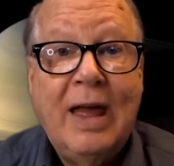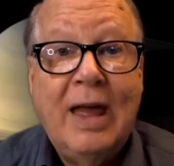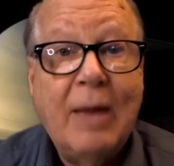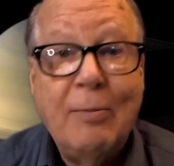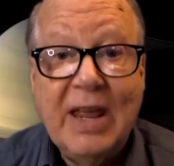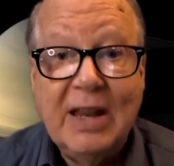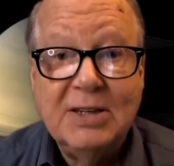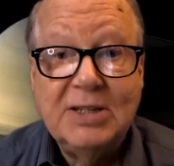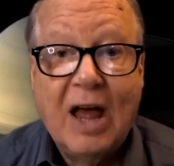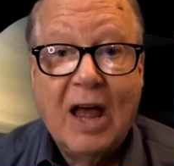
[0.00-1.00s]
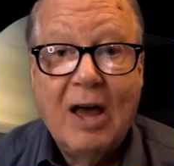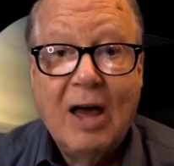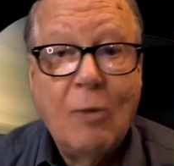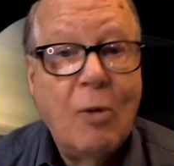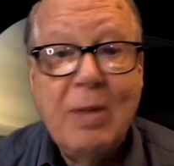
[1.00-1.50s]
And that means
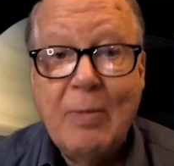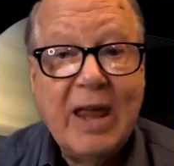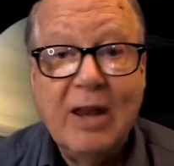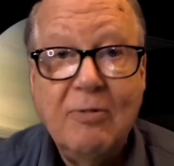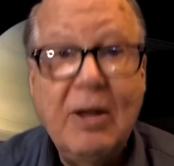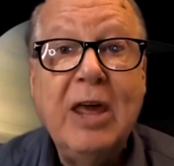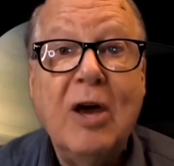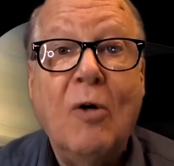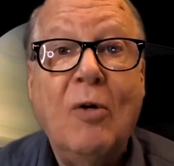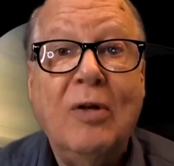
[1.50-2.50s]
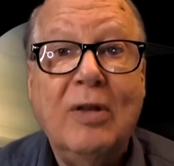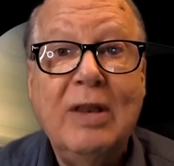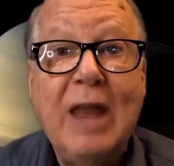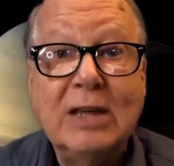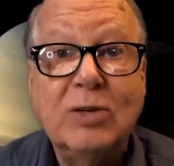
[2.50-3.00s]
I won't be making a video
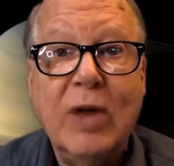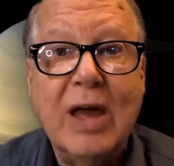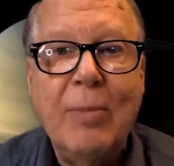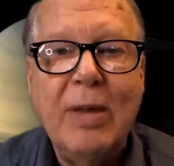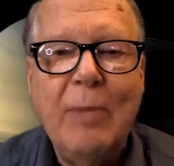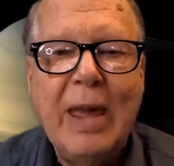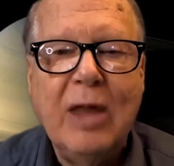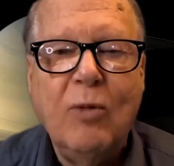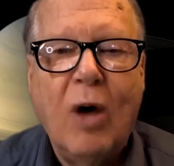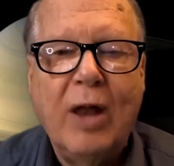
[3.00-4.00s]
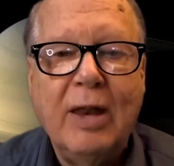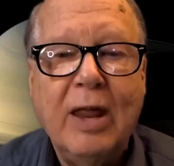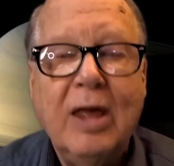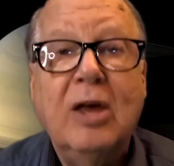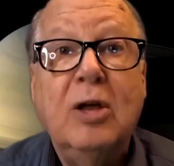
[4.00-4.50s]
next week. I'll be making one
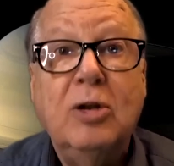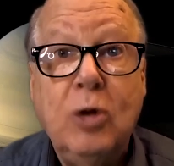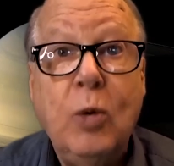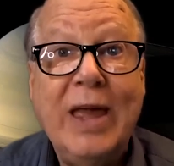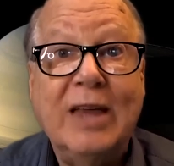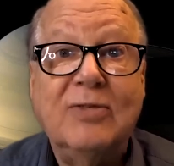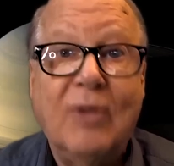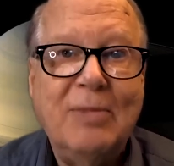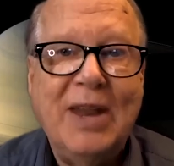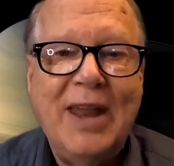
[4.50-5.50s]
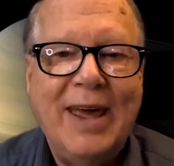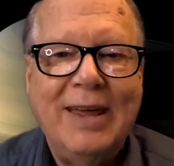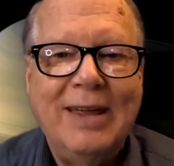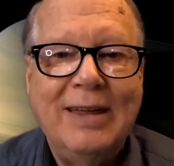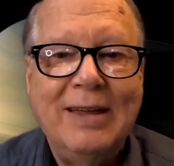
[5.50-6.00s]
2 weeks from today.